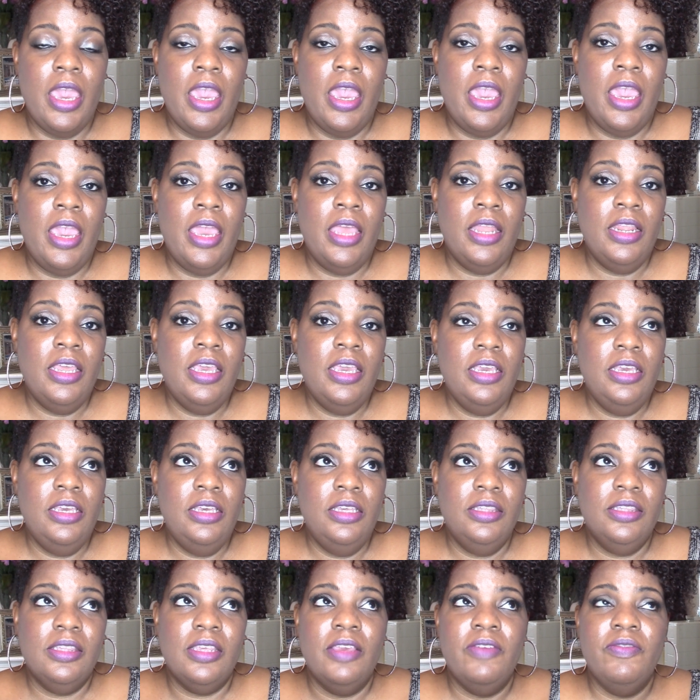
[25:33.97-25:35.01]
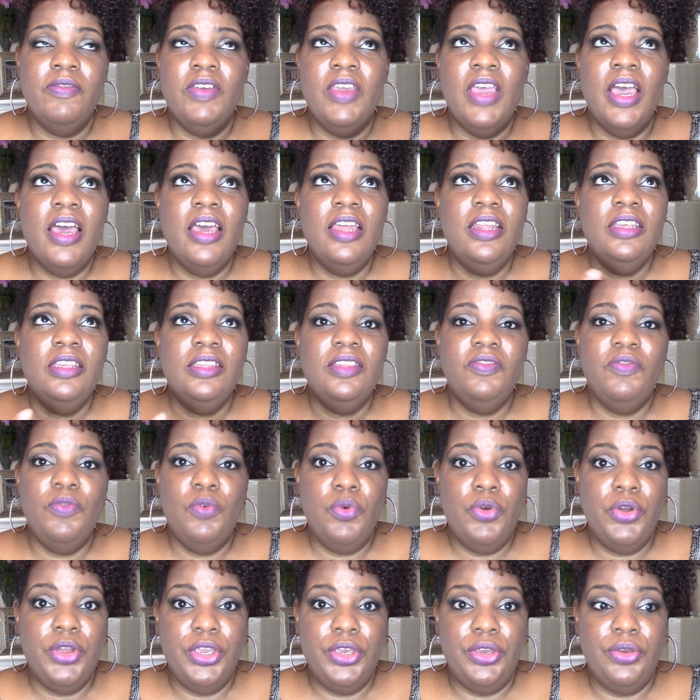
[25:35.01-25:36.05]
and if God is
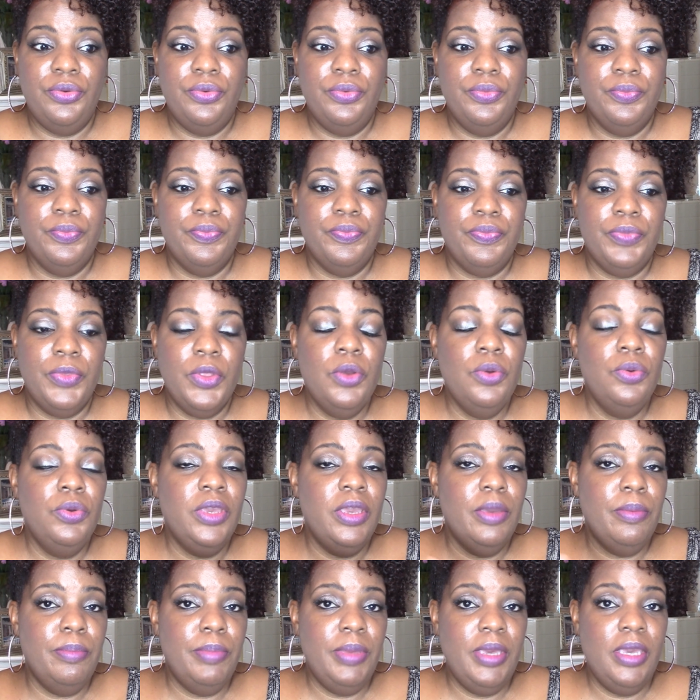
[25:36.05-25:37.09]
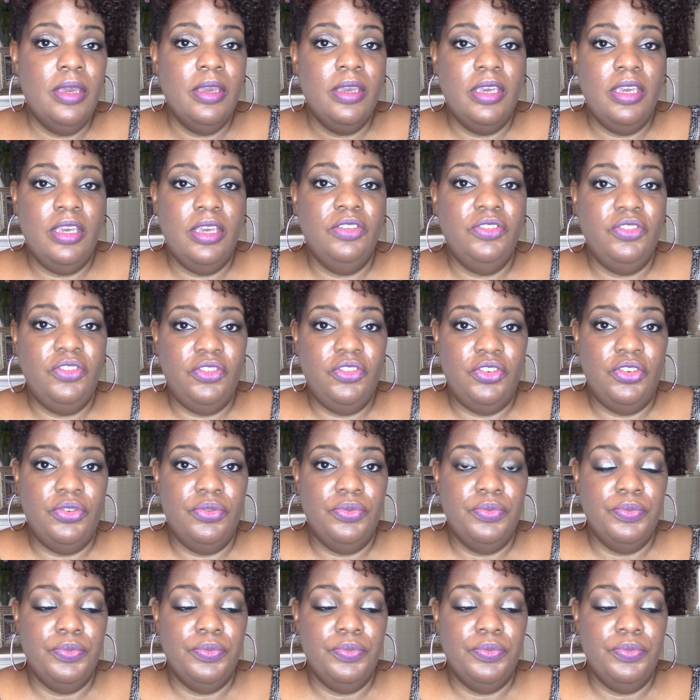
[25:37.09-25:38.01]
for you, who can be against you?